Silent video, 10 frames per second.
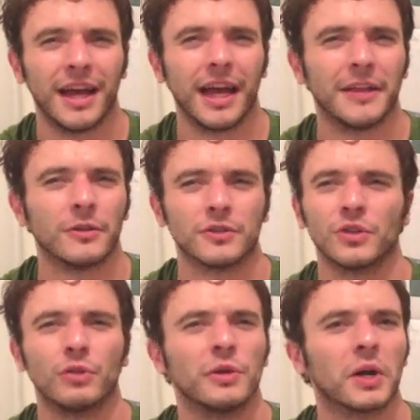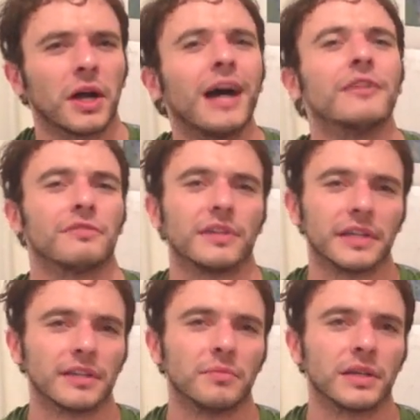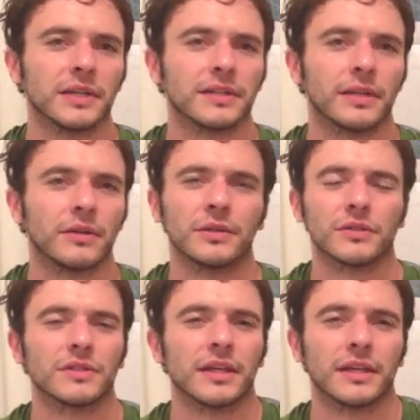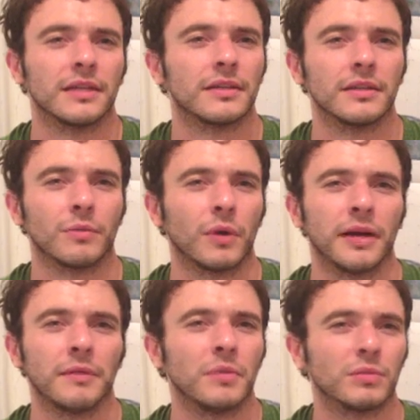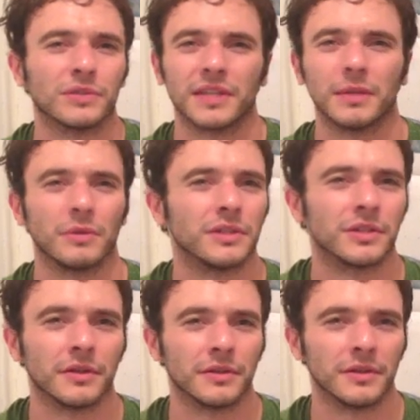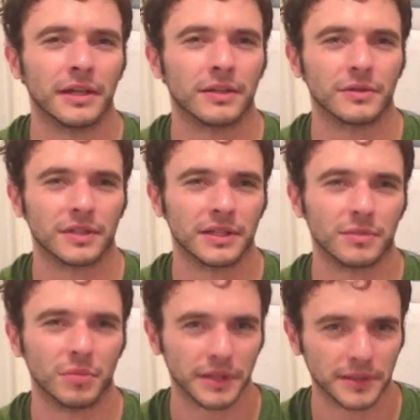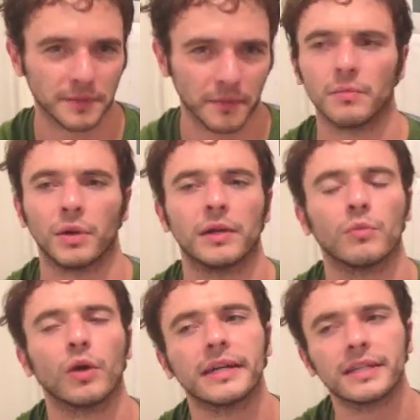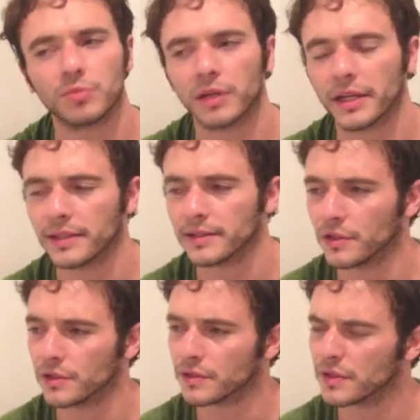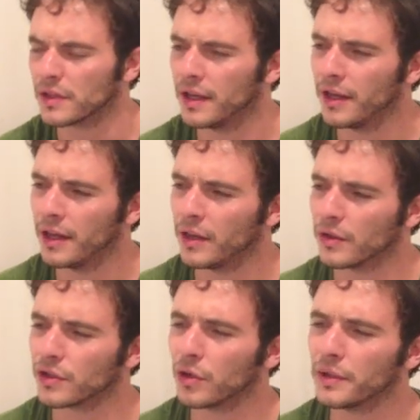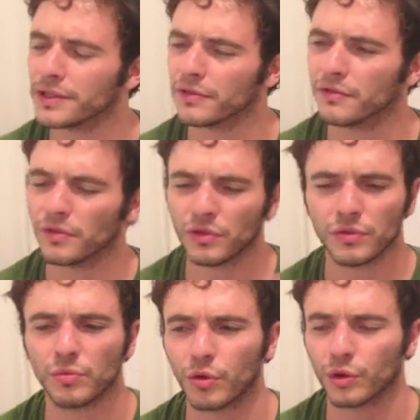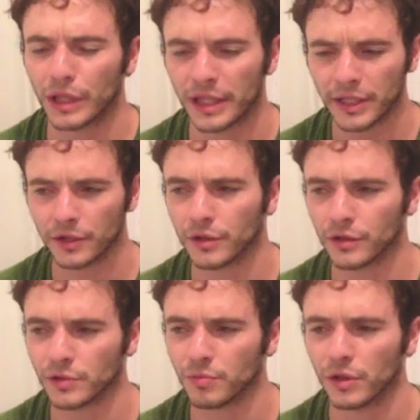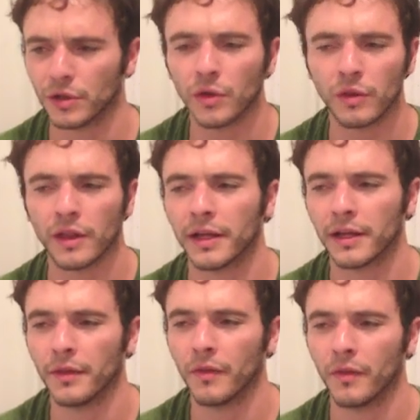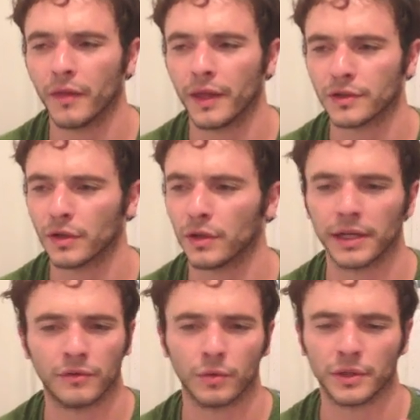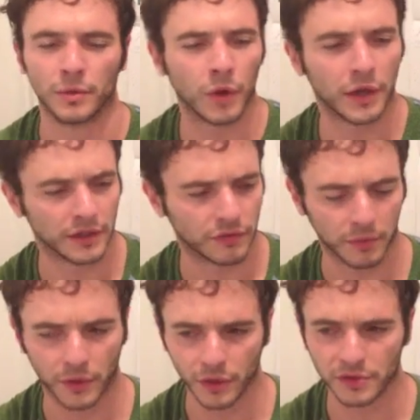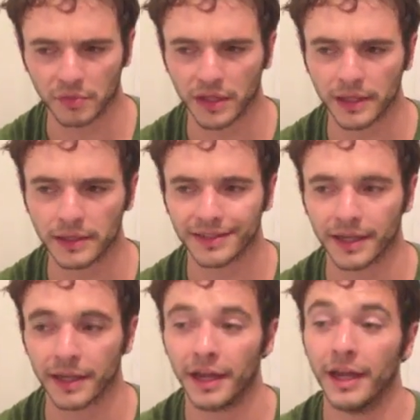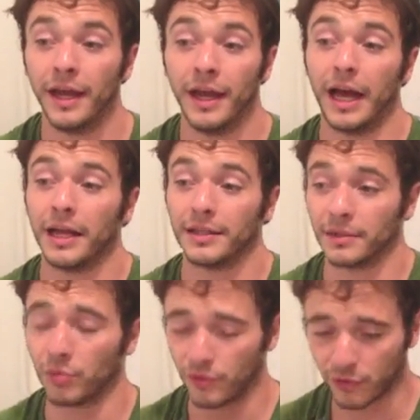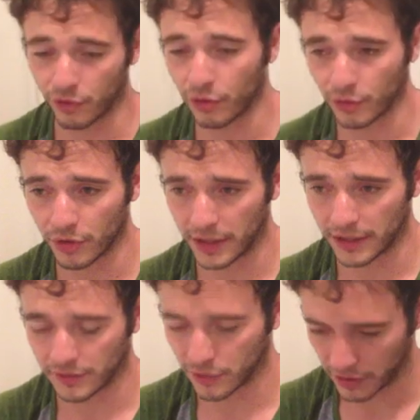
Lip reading: and there's no real conflict because I don't understand why people stay with each other in like those kinds of plays. But in Mariah's plays, there's always a few more layers below that. That's all I ever really wanted from those plays that, as a performer, I love to